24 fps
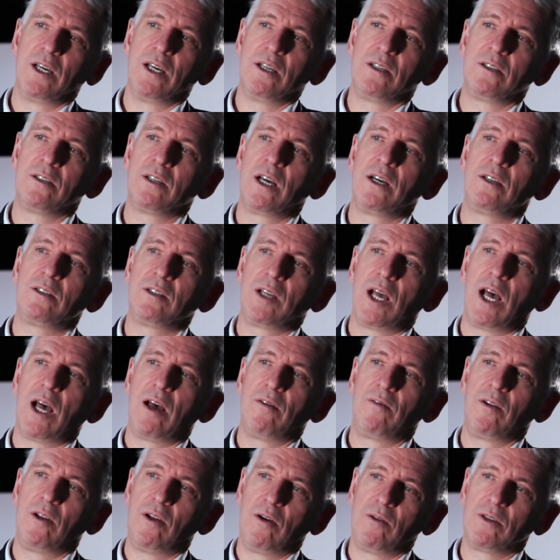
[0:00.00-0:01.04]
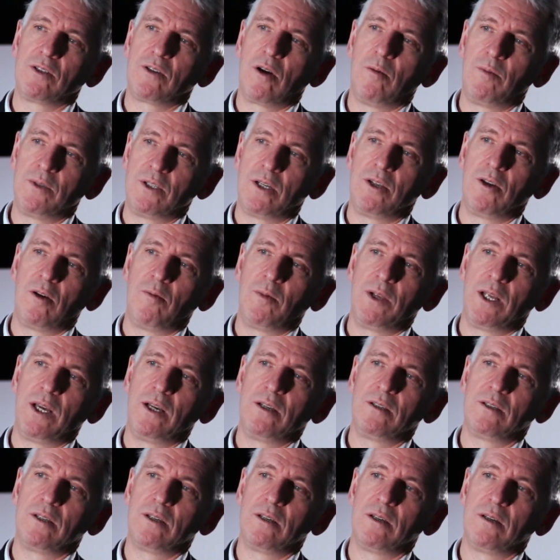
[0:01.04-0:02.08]
it's nice to have a lowest common
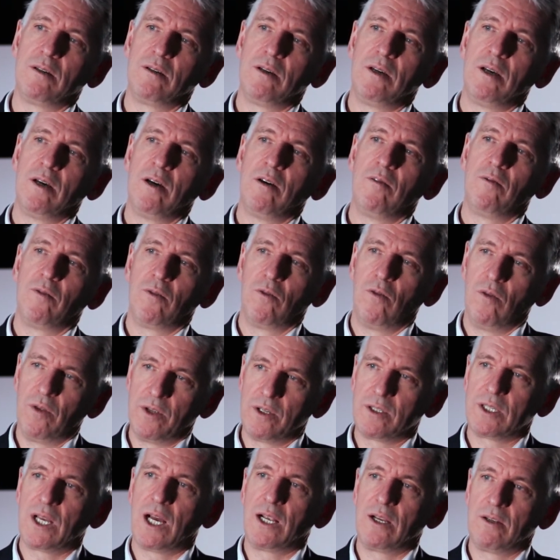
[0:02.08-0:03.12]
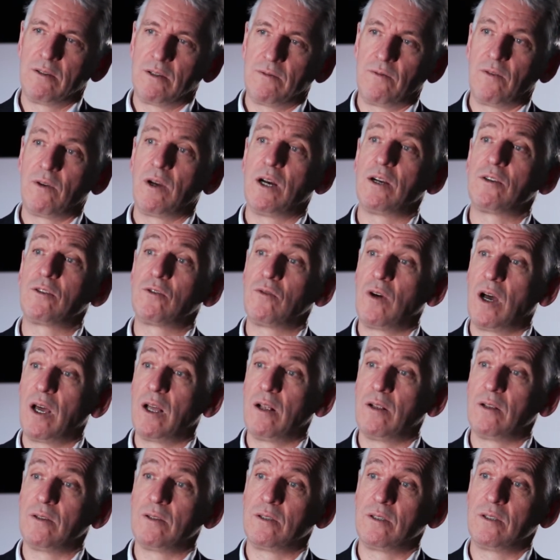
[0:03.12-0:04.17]
denominator for all the scanners for our
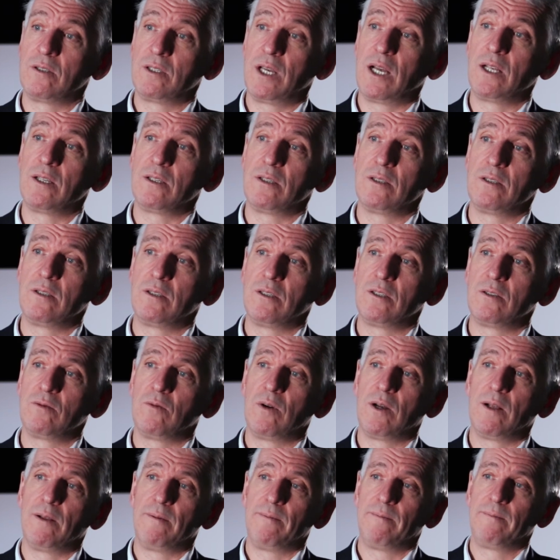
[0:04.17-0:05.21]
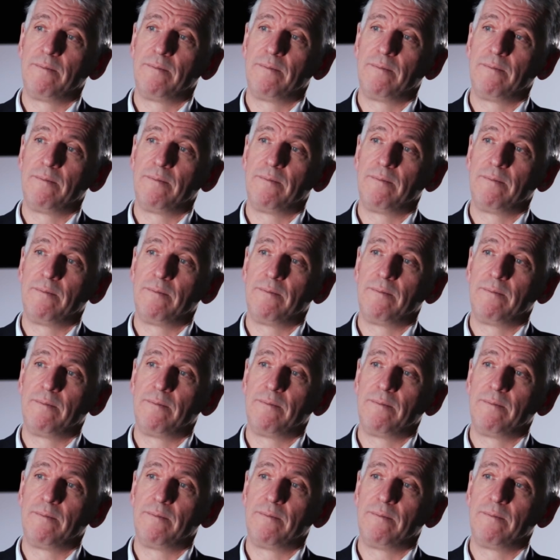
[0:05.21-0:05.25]
trials and centres as well.